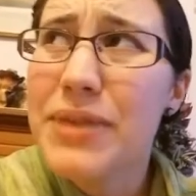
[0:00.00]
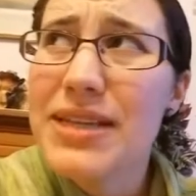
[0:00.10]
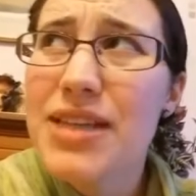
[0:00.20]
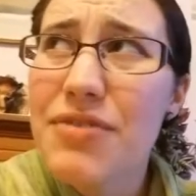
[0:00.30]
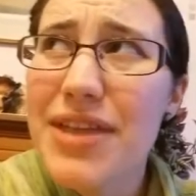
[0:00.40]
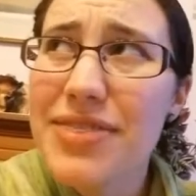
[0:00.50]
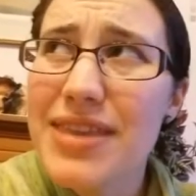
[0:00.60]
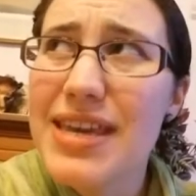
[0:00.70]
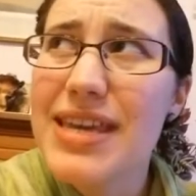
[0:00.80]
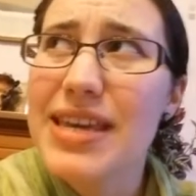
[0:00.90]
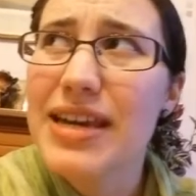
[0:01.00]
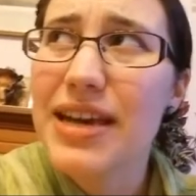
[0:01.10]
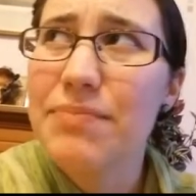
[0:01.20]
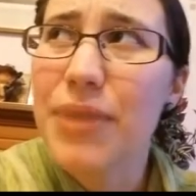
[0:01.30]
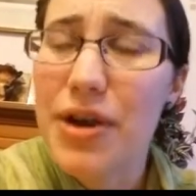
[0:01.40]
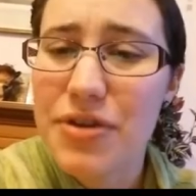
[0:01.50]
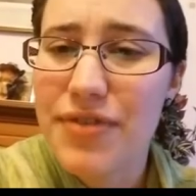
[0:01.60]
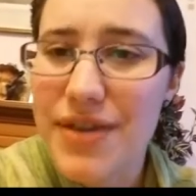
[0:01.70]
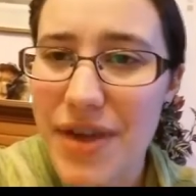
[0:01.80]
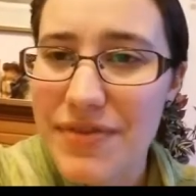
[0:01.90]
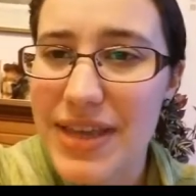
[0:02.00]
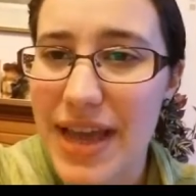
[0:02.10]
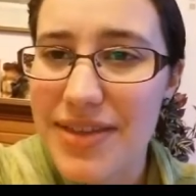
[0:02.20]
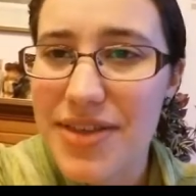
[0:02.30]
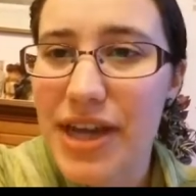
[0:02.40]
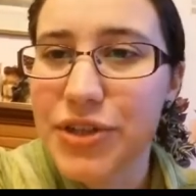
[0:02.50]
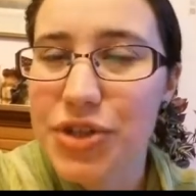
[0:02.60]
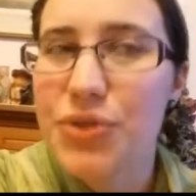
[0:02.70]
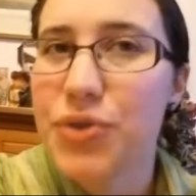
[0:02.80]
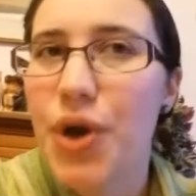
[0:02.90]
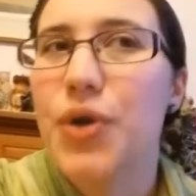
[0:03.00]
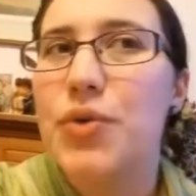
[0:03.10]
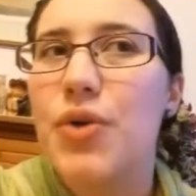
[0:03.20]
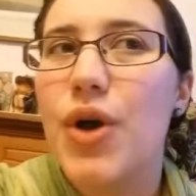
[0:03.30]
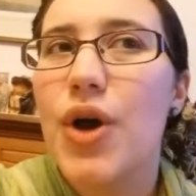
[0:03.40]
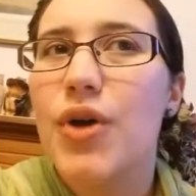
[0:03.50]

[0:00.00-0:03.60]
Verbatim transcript: because I read the biography of Henry VIII I do know